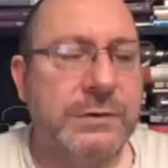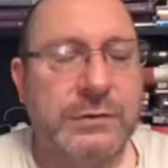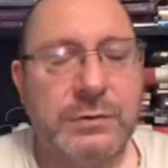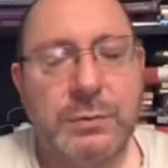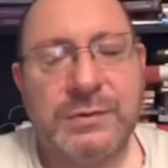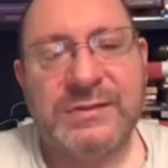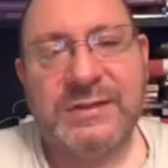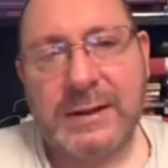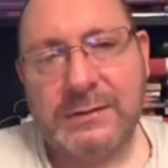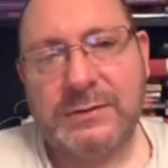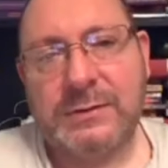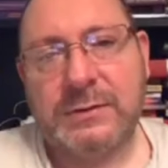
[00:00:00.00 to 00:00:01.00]
to do is
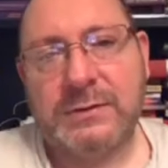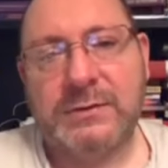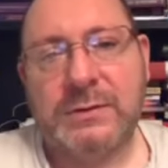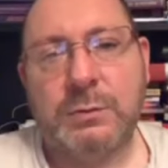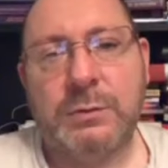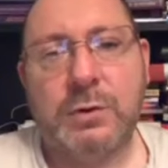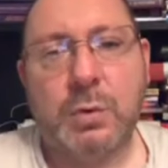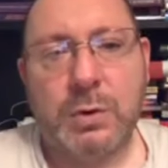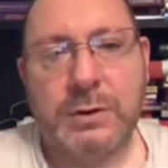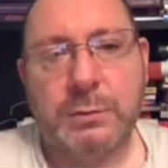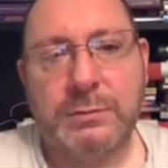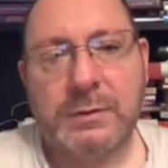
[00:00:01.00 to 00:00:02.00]
test it to see what the
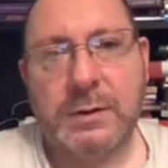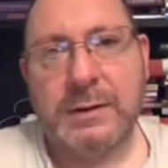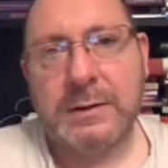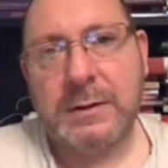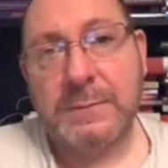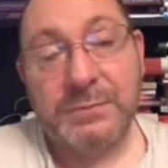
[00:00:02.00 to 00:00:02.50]
quality was like.